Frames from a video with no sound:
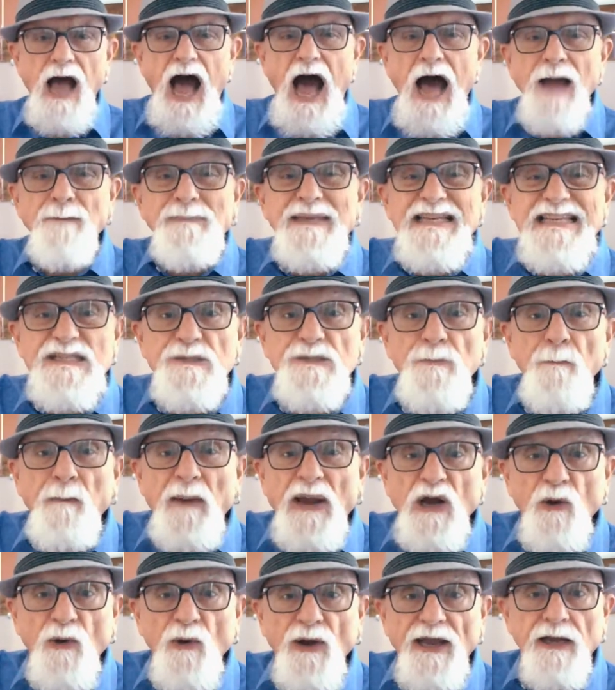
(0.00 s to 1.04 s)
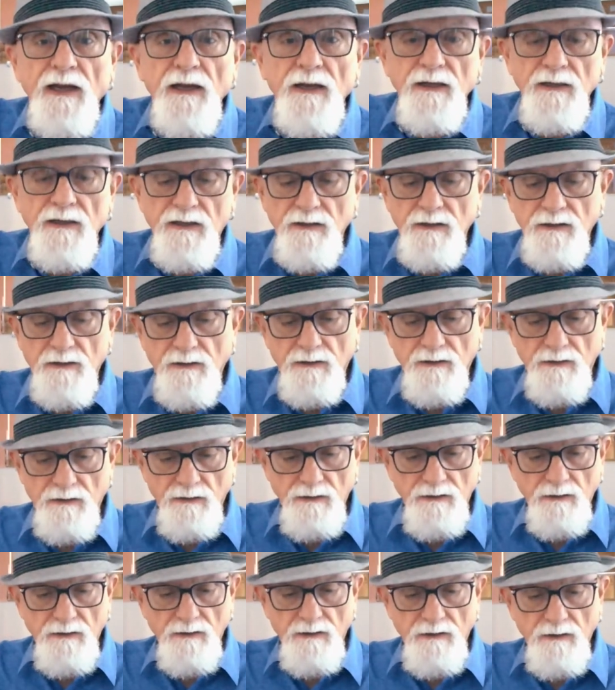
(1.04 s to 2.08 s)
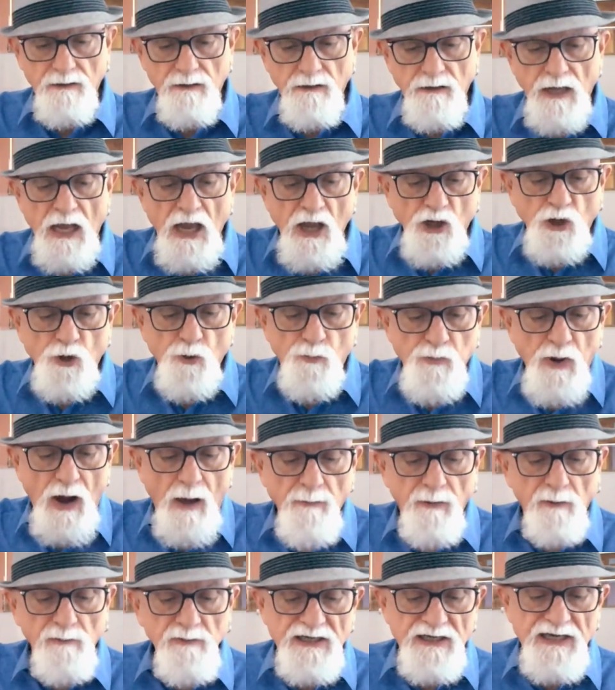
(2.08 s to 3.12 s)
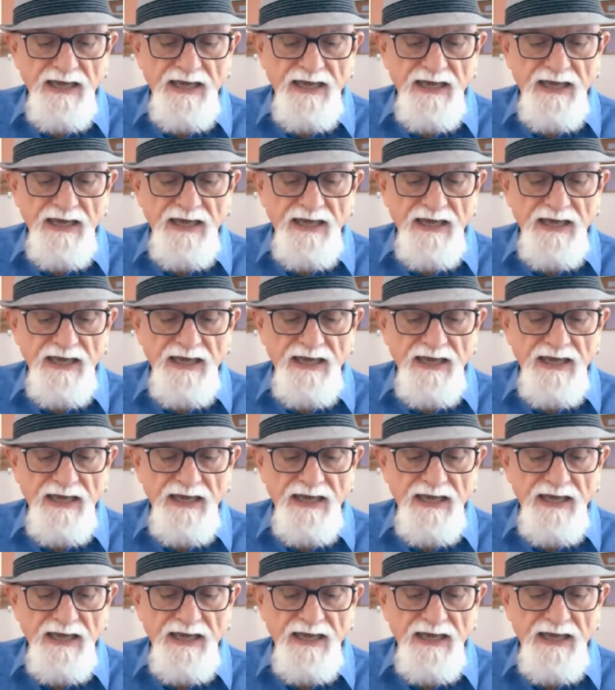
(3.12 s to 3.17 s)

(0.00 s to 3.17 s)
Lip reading: I'm disappearing. You probably